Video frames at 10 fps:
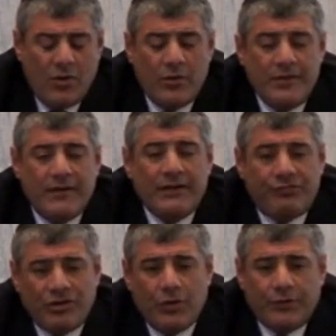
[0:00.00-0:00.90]
or even
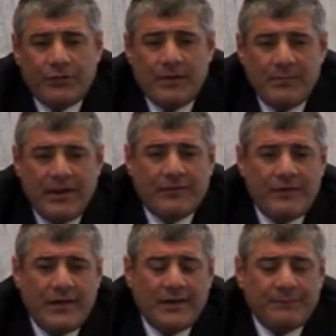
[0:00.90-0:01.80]
if she goes to the
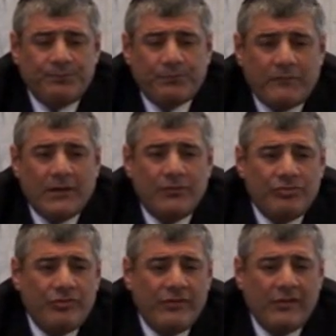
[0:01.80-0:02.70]
mikveh,
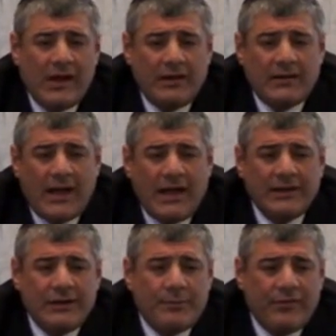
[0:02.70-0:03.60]
she's not
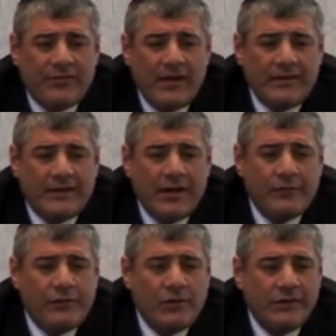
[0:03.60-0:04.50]
100%
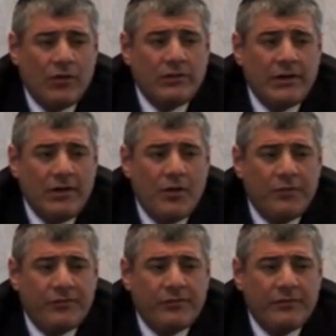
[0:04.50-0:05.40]
careful in all the
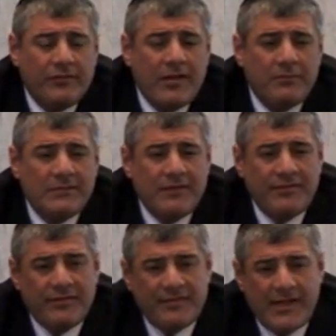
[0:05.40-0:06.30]
laws.
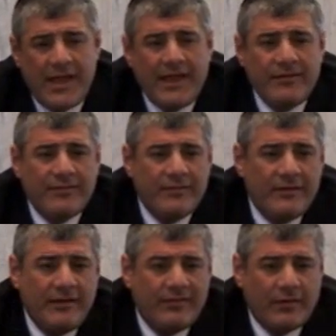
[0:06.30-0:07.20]
Sometimes the stains,
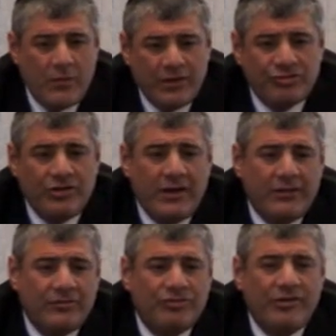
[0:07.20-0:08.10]
it's a
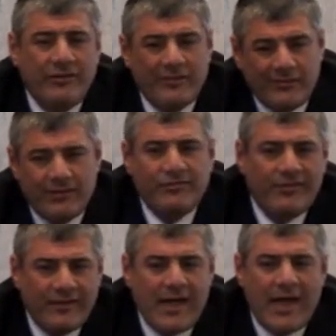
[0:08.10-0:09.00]
question. She's,
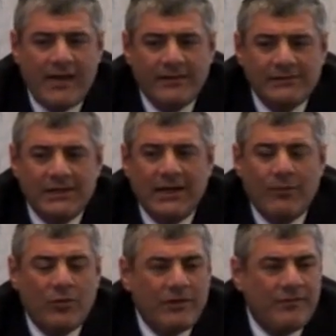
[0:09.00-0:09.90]
she says, ah,
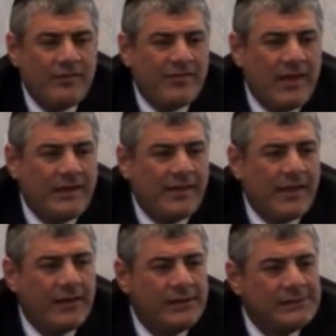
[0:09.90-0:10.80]
I won't even say
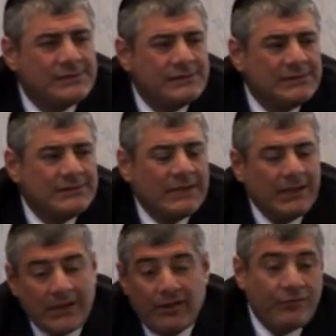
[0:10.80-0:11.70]
anything.
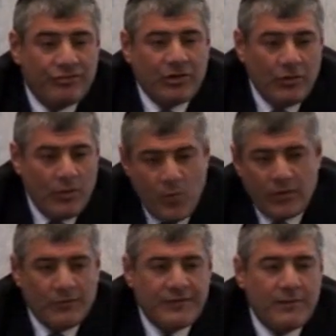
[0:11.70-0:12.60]
And Chaz Shalom,
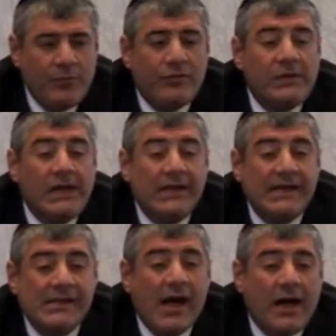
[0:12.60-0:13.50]
one of them was really
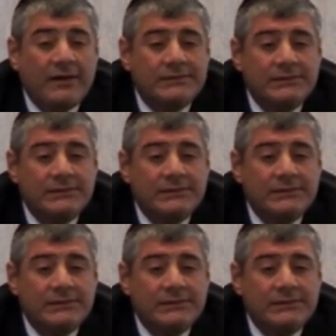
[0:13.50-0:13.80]
Nida.